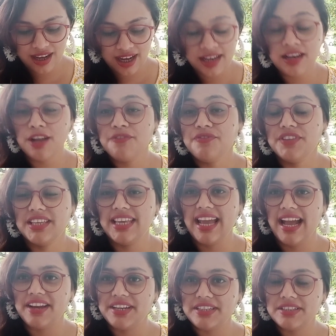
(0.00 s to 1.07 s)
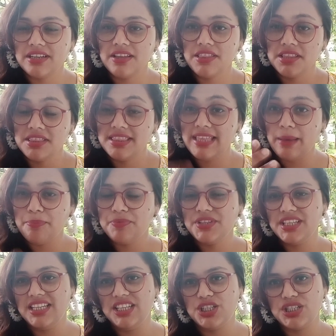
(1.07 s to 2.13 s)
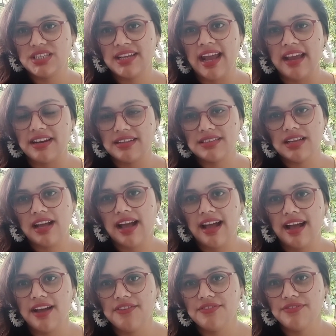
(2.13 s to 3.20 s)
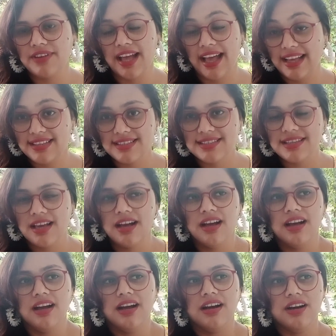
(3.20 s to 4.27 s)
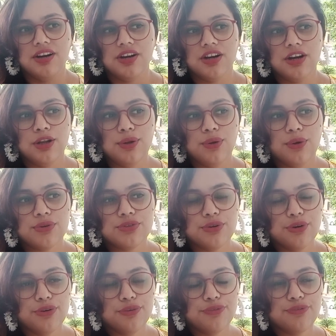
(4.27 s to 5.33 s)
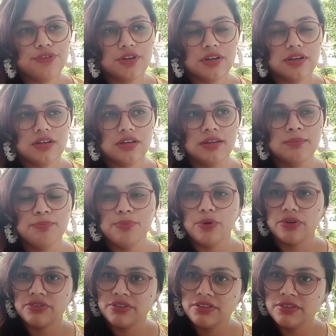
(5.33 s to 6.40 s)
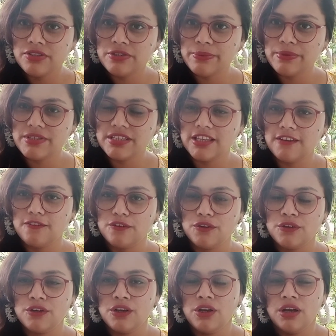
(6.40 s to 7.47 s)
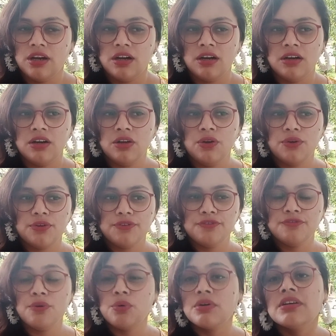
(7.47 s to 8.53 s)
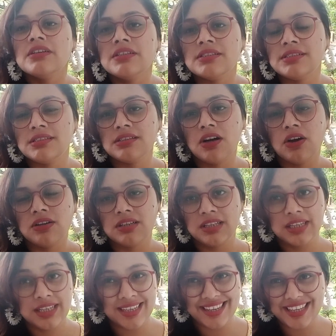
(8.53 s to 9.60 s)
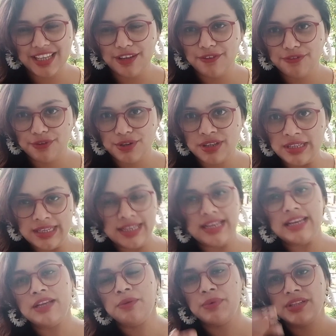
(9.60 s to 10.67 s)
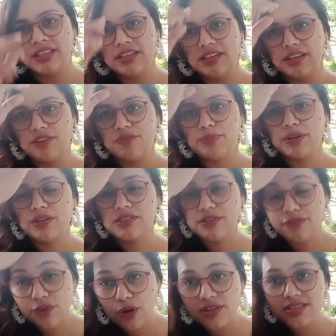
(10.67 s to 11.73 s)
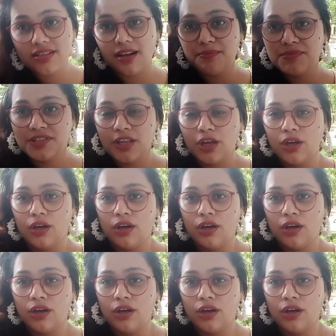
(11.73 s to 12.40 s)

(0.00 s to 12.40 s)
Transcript: I love the character, the depth each character has. A lot of importance was given, a lot of focus on grief, on dealing with grief, because of course comes